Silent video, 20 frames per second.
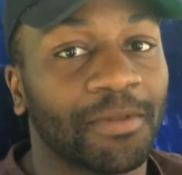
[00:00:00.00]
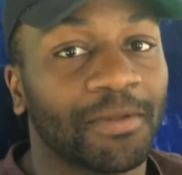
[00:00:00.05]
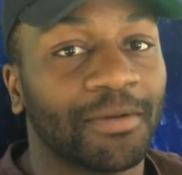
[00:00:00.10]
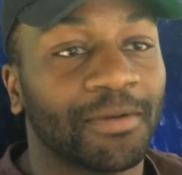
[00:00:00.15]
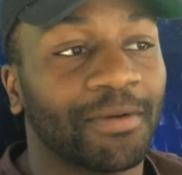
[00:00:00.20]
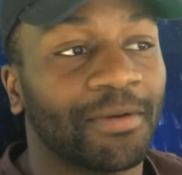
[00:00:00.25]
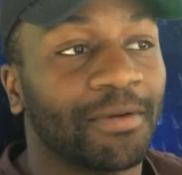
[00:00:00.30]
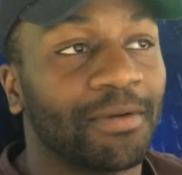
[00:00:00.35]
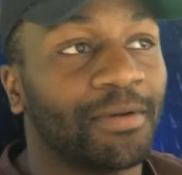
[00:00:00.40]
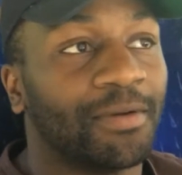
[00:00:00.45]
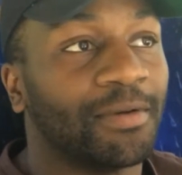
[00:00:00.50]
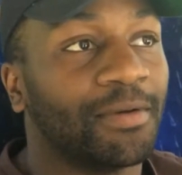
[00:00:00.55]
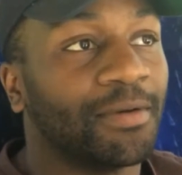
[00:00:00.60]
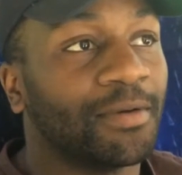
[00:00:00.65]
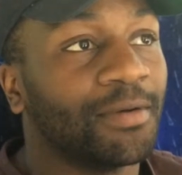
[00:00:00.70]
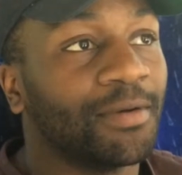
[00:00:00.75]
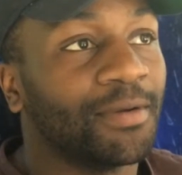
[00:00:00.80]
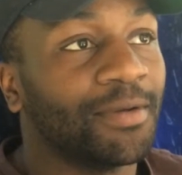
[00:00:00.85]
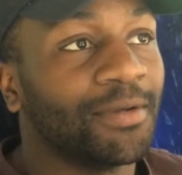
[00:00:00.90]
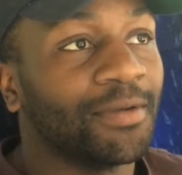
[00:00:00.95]
Right. What's your
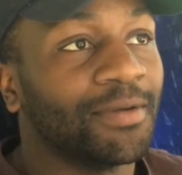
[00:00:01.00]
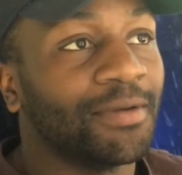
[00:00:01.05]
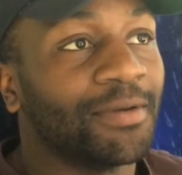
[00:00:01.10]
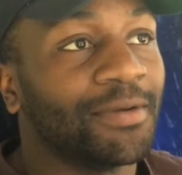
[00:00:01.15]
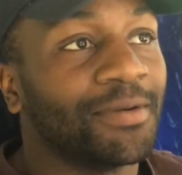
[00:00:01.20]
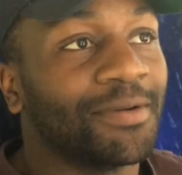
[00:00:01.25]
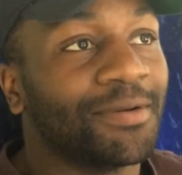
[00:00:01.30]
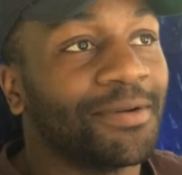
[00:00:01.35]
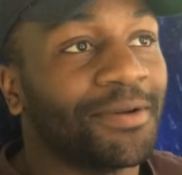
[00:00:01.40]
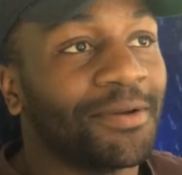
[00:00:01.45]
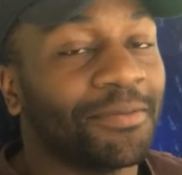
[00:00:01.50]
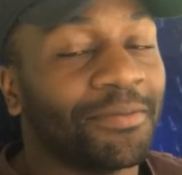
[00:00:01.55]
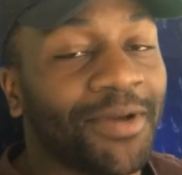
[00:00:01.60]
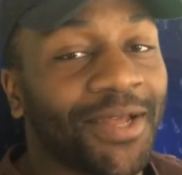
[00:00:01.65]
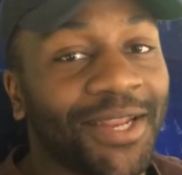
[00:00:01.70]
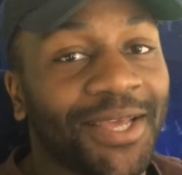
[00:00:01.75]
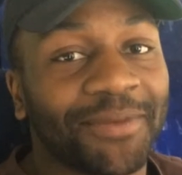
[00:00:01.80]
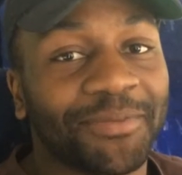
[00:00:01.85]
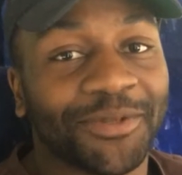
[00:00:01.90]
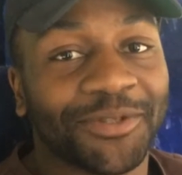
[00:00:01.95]
name and position?
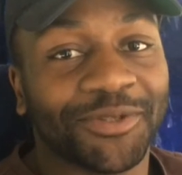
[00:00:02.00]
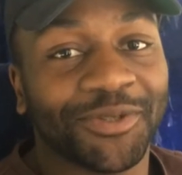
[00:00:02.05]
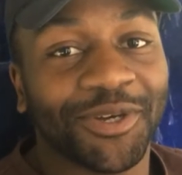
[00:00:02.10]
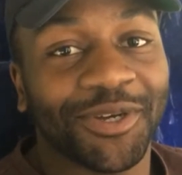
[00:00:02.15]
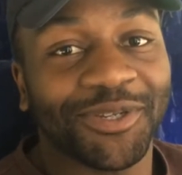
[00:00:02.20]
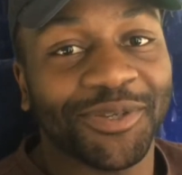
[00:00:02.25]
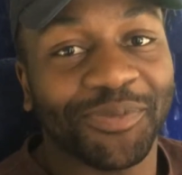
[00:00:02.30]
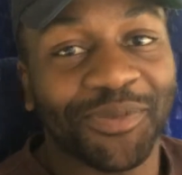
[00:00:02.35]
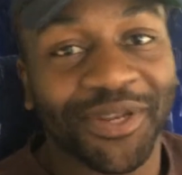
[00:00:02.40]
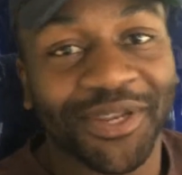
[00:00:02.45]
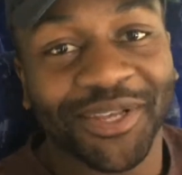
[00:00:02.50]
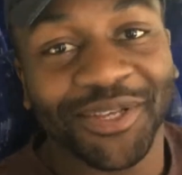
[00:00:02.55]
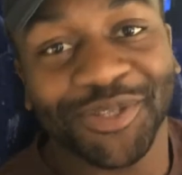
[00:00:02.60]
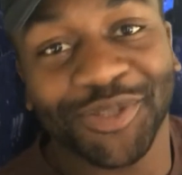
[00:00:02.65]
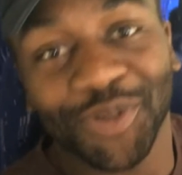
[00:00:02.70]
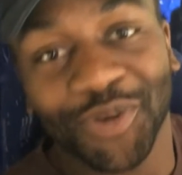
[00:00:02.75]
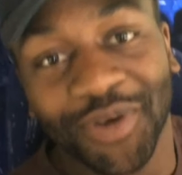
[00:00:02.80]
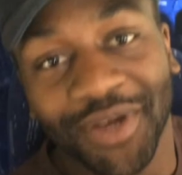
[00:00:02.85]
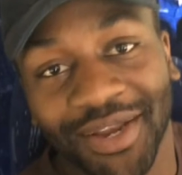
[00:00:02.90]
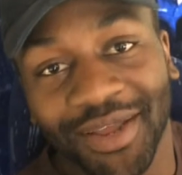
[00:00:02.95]
My name is Sergio
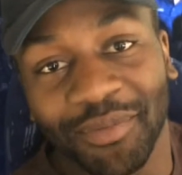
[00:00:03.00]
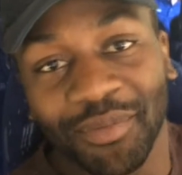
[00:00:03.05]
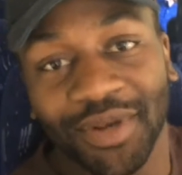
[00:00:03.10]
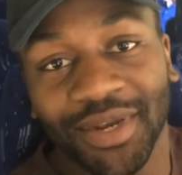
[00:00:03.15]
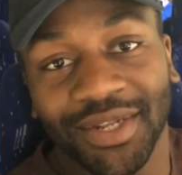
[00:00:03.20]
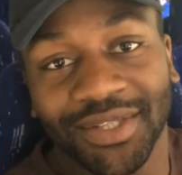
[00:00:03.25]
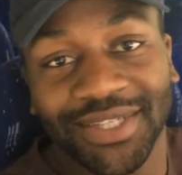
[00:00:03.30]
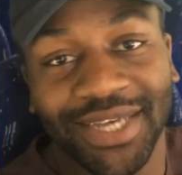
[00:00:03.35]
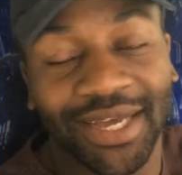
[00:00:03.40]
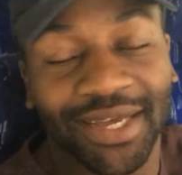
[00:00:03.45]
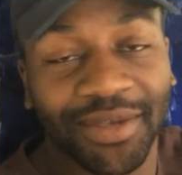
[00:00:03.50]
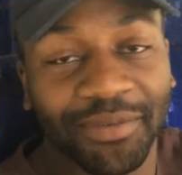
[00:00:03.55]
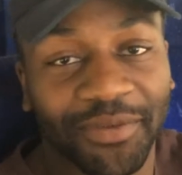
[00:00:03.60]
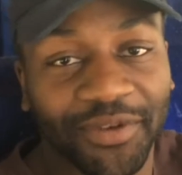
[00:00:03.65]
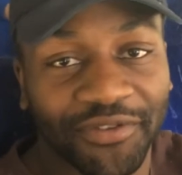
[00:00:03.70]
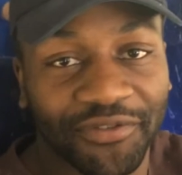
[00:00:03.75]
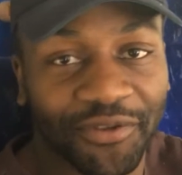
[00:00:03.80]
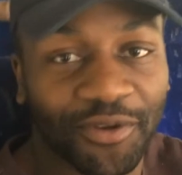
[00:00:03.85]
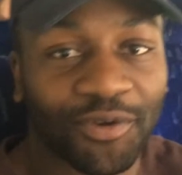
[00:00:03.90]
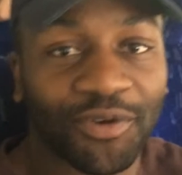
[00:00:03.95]
Manesio, and I'm an attacking
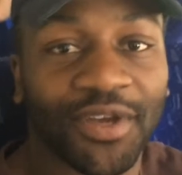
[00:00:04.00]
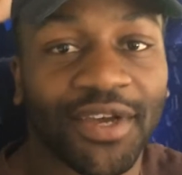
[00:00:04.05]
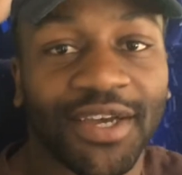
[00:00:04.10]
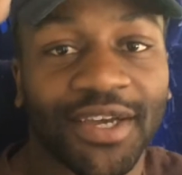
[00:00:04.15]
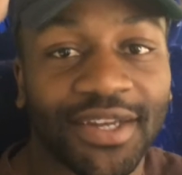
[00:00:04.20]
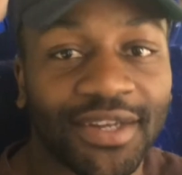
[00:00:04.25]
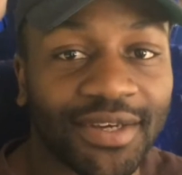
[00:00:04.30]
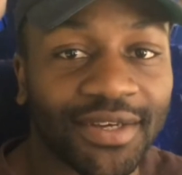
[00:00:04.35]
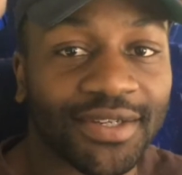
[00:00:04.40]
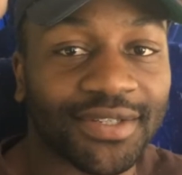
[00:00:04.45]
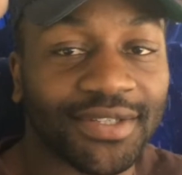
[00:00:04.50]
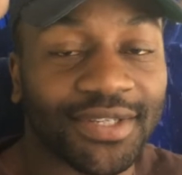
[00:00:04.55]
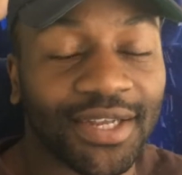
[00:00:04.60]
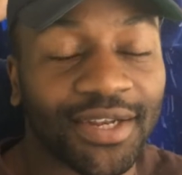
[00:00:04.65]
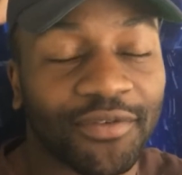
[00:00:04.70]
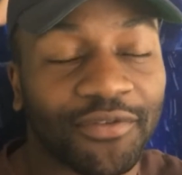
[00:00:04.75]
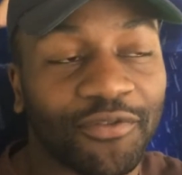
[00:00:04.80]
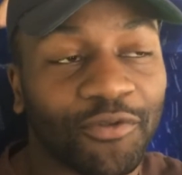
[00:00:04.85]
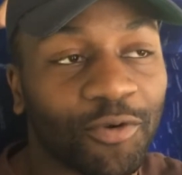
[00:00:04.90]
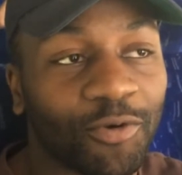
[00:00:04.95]
midfielder and a
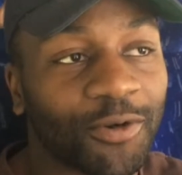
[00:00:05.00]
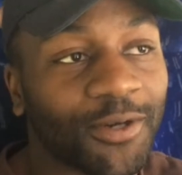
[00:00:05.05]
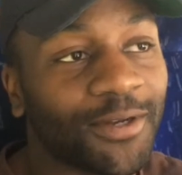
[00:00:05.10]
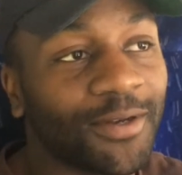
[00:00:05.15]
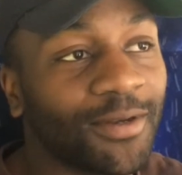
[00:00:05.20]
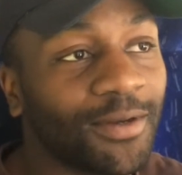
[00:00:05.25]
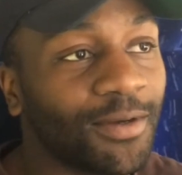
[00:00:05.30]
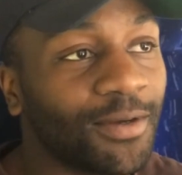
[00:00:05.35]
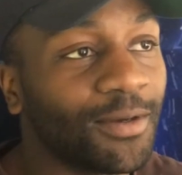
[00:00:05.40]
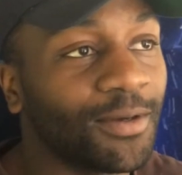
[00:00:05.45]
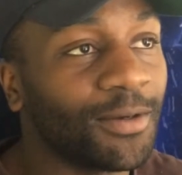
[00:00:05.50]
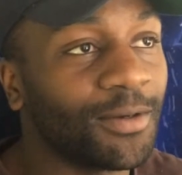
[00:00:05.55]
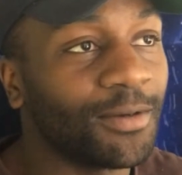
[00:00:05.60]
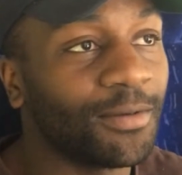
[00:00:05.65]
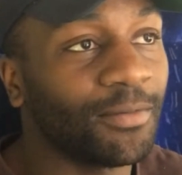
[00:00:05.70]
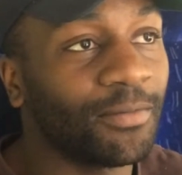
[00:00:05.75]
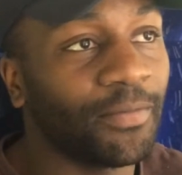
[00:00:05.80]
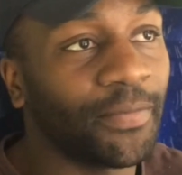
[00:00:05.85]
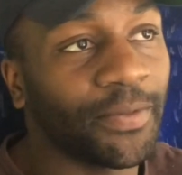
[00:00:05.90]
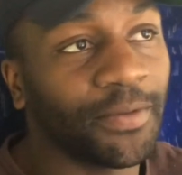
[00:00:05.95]
centre forward.
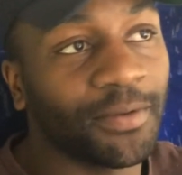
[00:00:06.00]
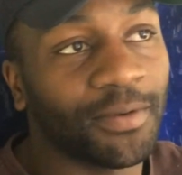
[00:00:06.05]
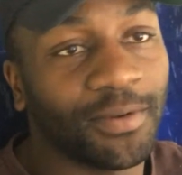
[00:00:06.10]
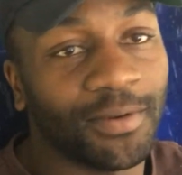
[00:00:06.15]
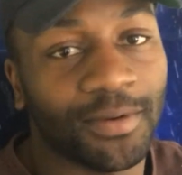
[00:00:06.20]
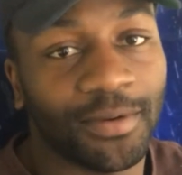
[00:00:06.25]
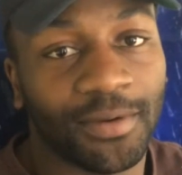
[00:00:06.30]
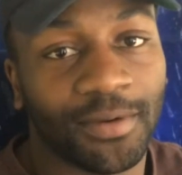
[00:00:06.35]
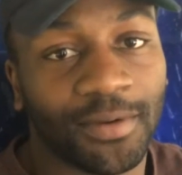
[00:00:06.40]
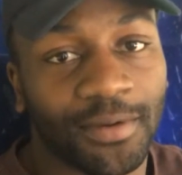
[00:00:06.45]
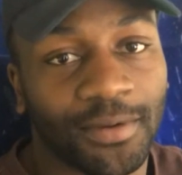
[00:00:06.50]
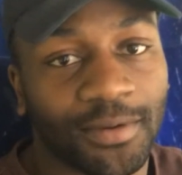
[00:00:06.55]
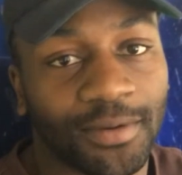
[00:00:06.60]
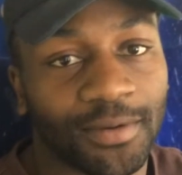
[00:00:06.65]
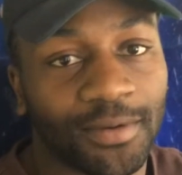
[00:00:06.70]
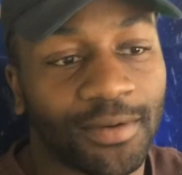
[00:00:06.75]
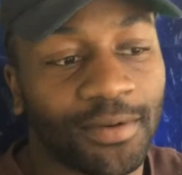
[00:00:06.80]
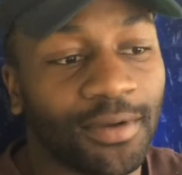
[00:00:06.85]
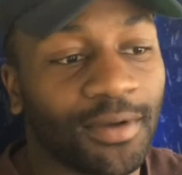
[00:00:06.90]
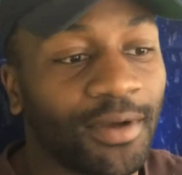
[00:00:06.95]
What's your
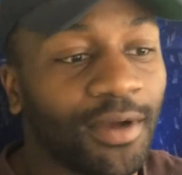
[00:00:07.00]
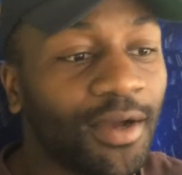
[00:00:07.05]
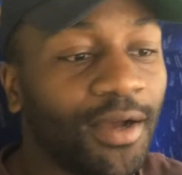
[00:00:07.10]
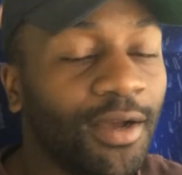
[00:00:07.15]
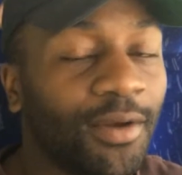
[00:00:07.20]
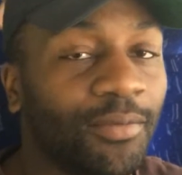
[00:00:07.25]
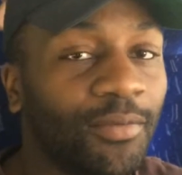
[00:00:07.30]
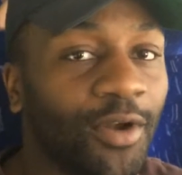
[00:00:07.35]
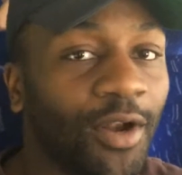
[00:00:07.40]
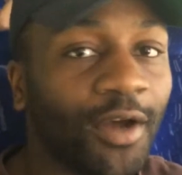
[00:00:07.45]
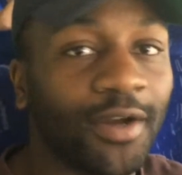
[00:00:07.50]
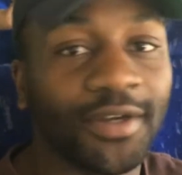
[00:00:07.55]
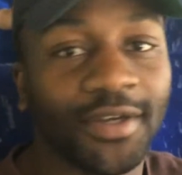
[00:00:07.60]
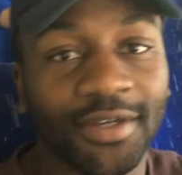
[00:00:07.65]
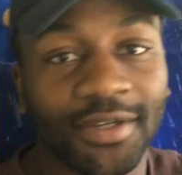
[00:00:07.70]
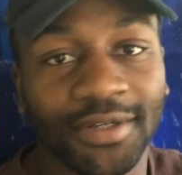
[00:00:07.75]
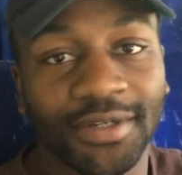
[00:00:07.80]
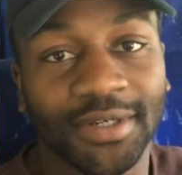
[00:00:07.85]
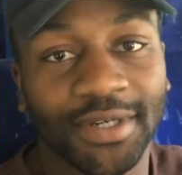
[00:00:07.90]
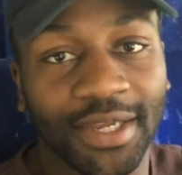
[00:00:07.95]
hometown? Um,
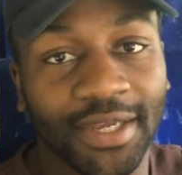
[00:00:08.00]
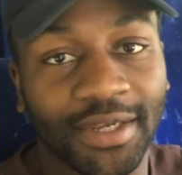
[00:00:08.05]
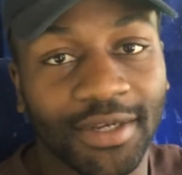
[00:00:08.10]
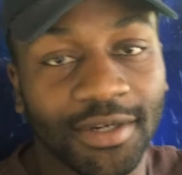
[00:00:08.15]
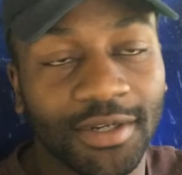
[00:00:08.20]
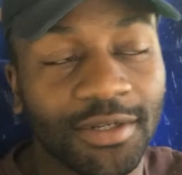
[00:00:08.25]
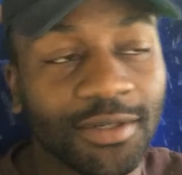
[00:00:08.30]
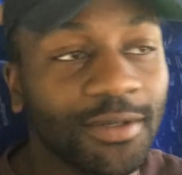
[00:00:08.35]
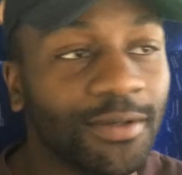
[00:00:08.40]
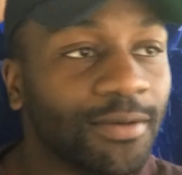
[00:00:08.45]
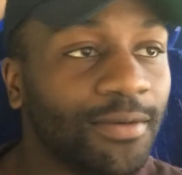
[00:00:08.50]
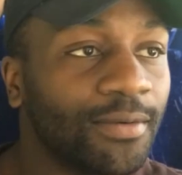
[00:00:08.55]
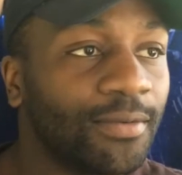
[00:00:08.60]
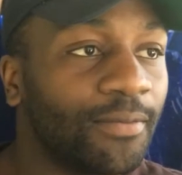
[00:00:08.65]
London, England.